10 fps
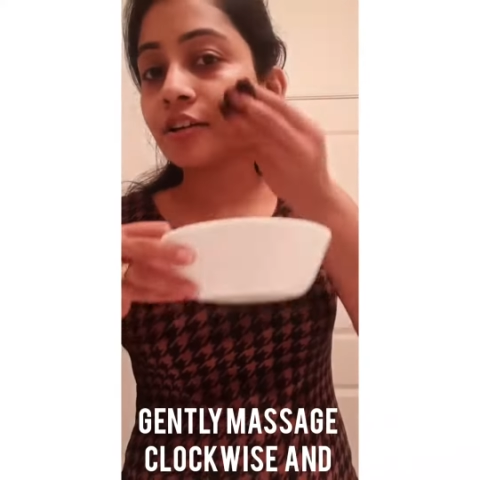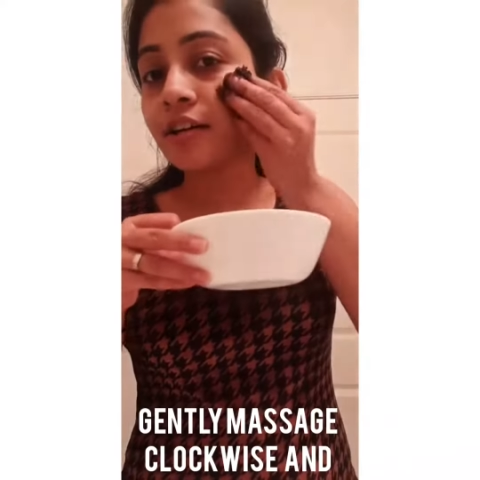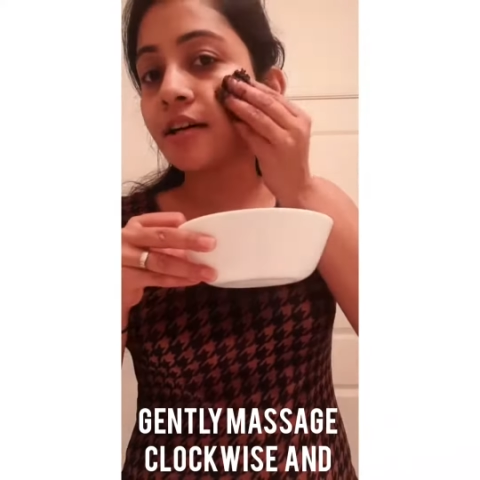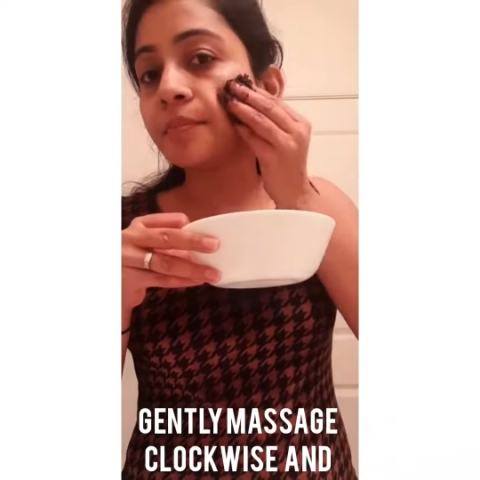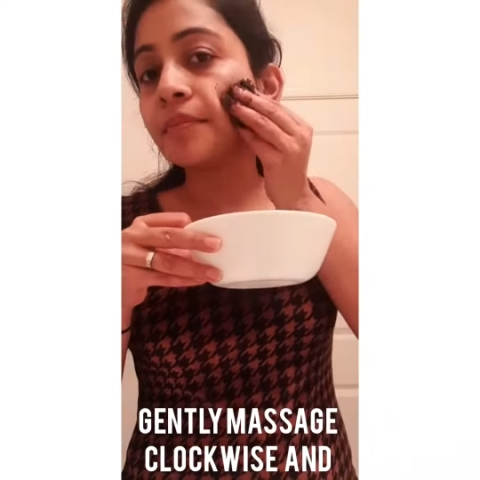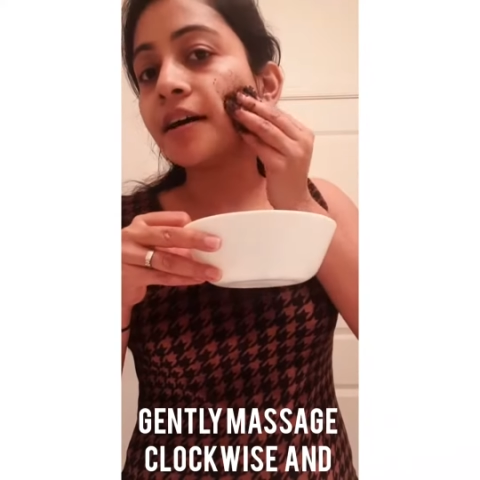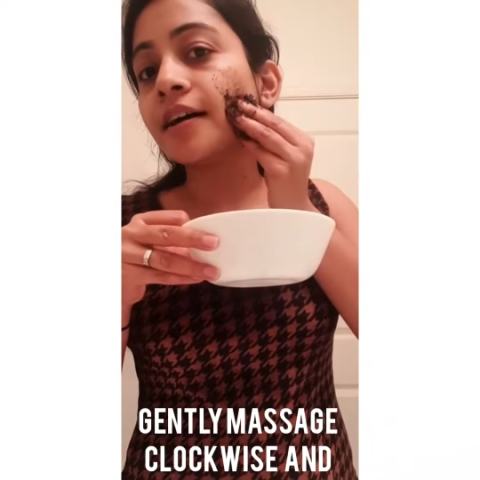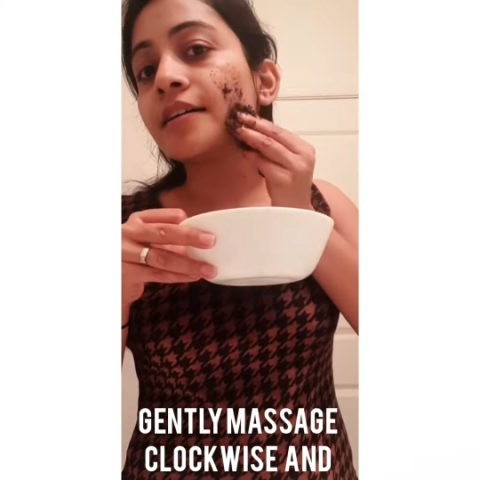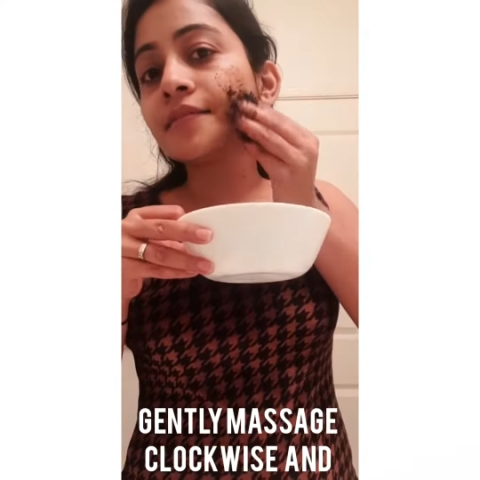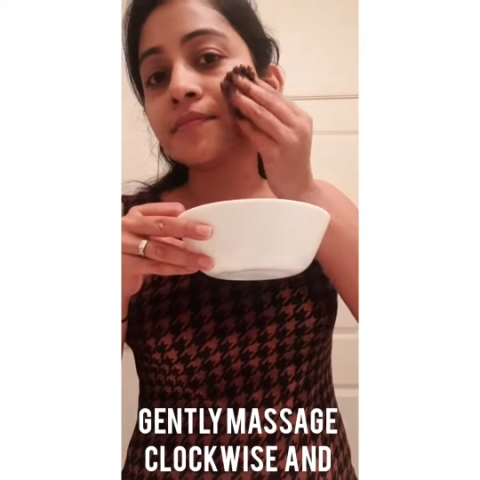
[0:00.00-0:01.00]
I'm gonna
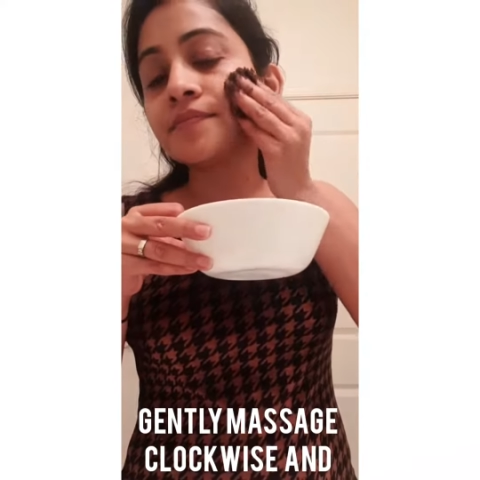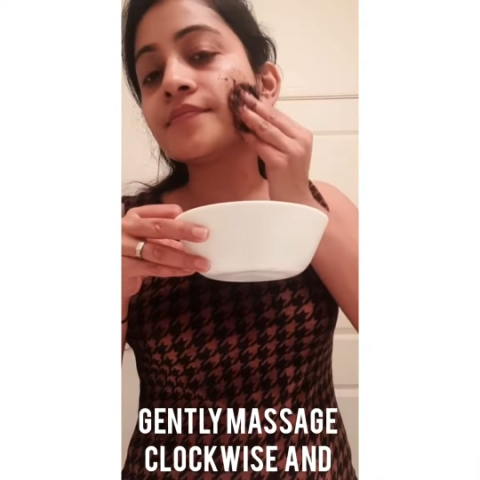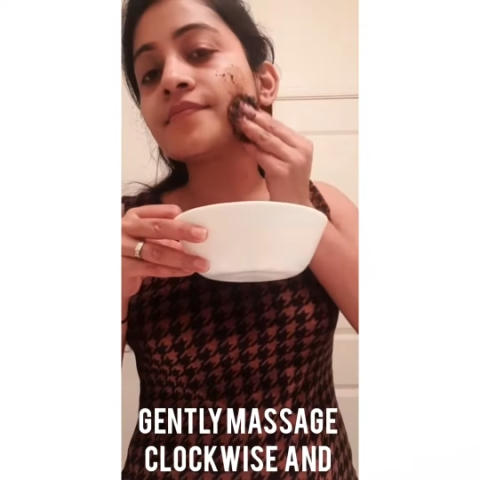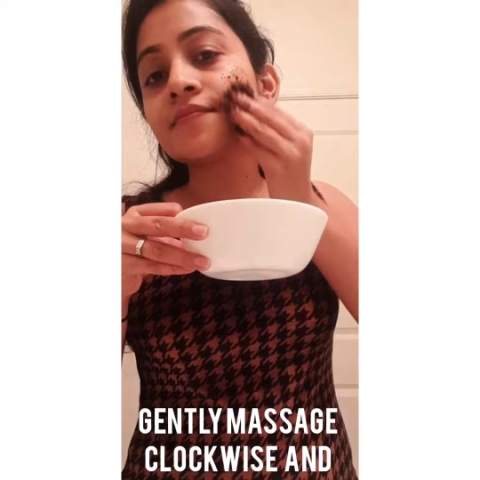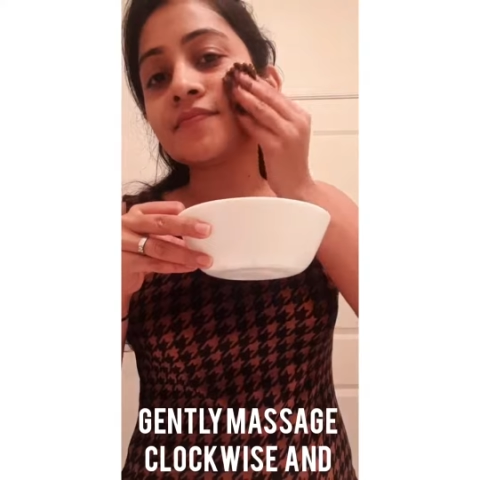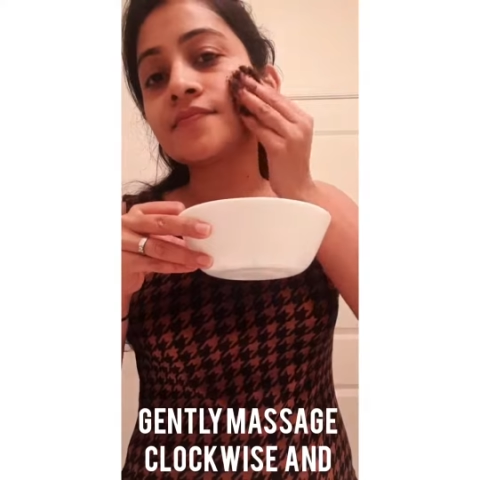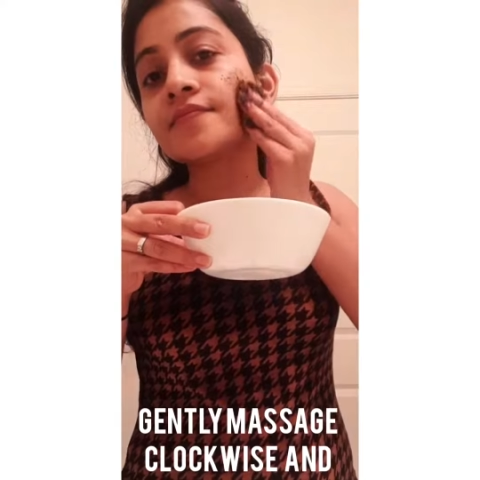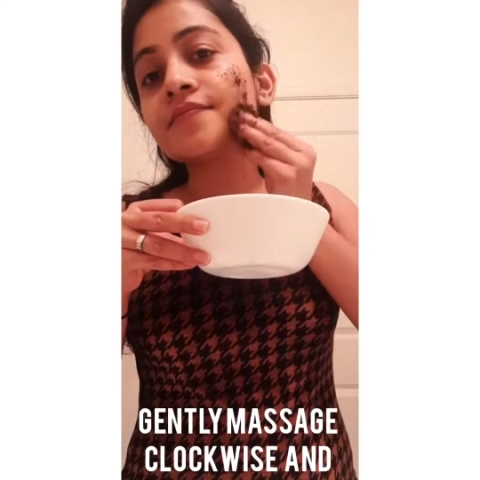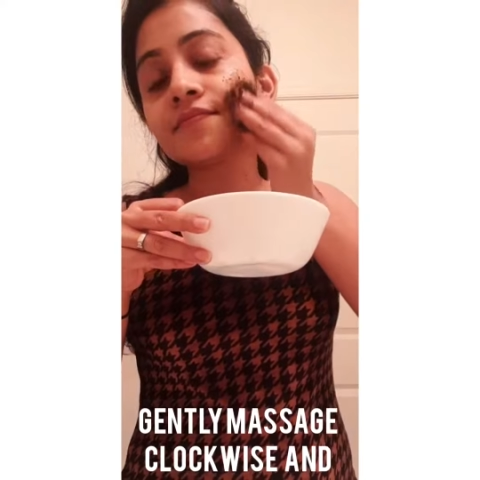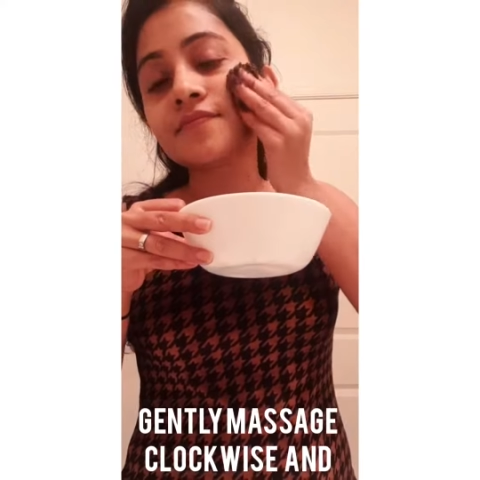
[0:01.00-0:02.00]
apply
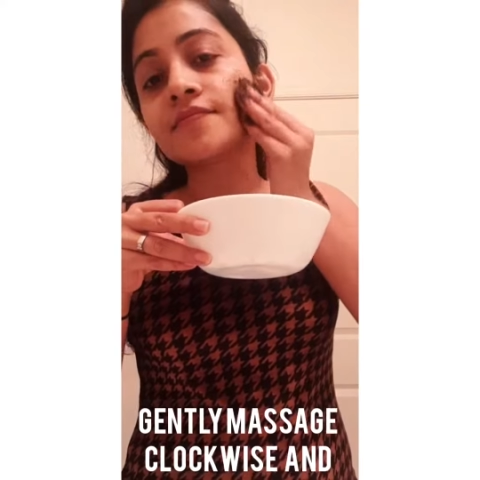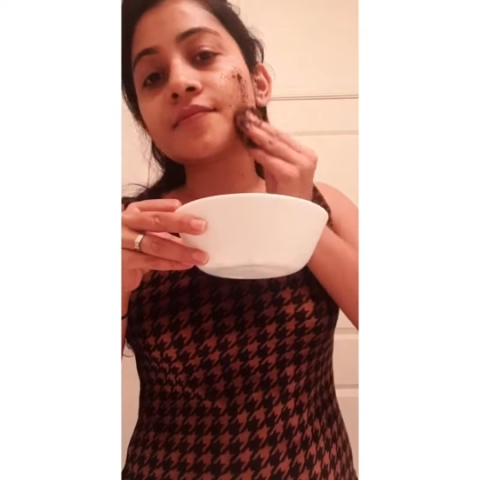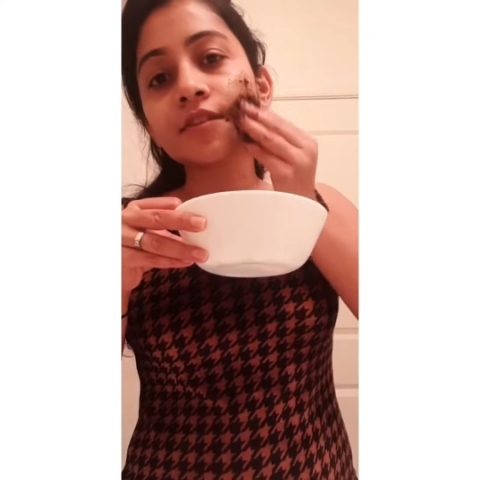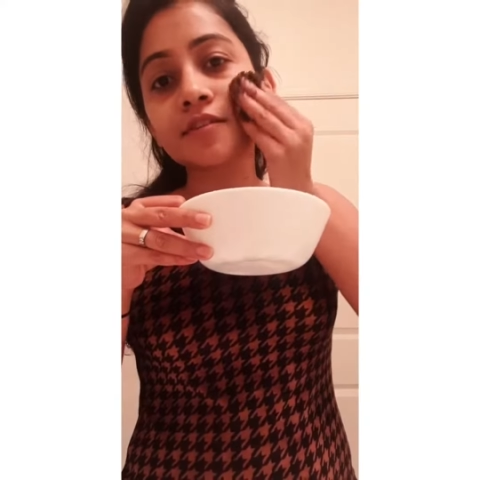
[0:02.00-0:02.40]
the